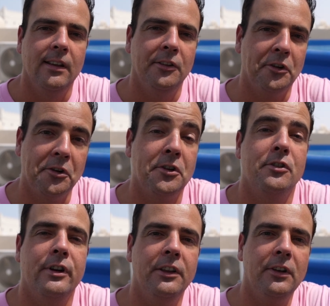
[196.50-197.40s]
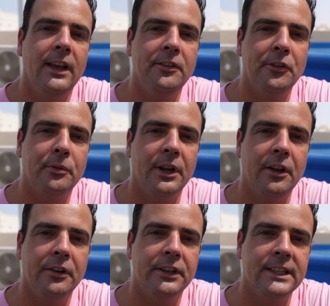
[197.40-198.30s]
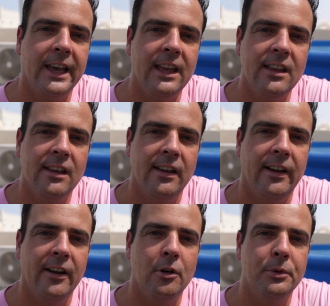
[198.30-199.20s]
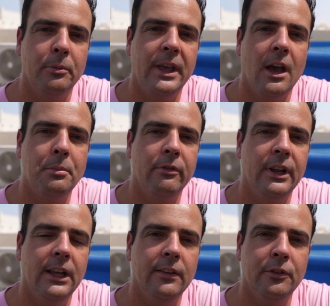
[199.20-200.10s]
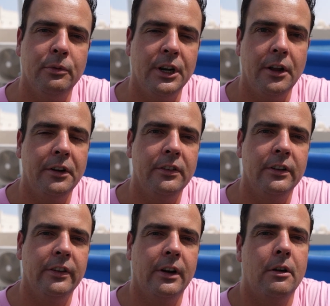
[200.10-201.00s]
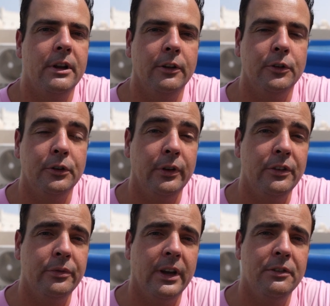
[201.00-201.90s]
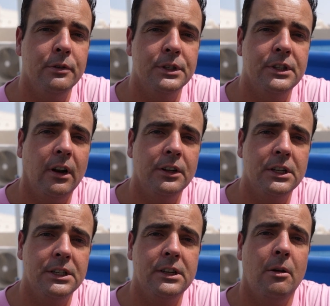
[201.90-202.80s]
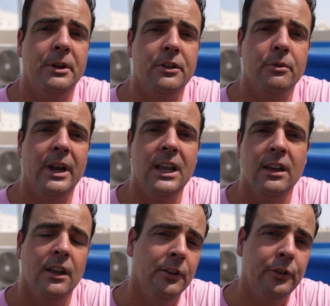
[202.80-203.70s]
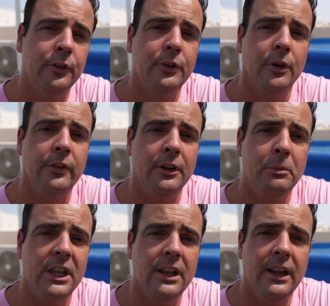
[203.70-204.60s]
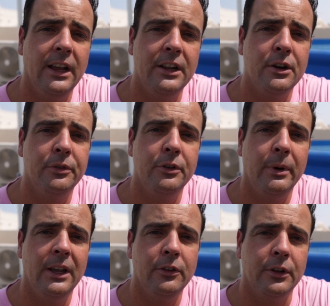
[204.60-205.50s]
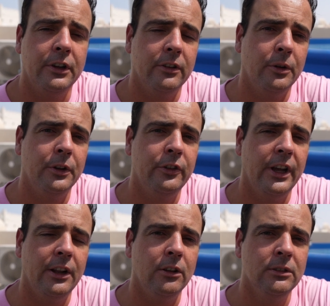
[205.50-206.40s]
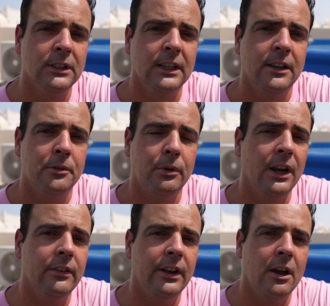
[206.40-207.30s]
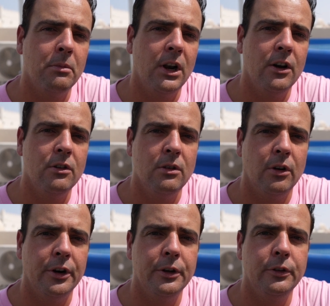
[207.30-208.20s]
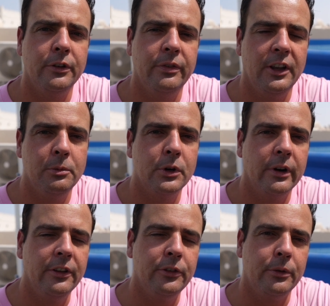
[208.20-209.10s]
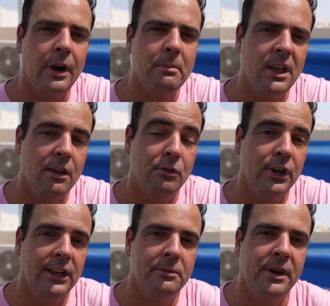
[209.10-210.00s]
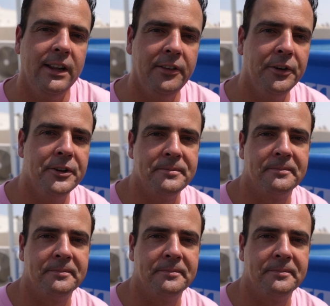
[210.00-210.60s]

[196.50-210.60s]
So congratulations 100k. I hope you'll be happy with it. 100 Qatar riyals or $25 US dollars is coming your way. Just contact me in any of the ways on the channel, writing down below or using Facebook or Instagram, and we'll get the money to you.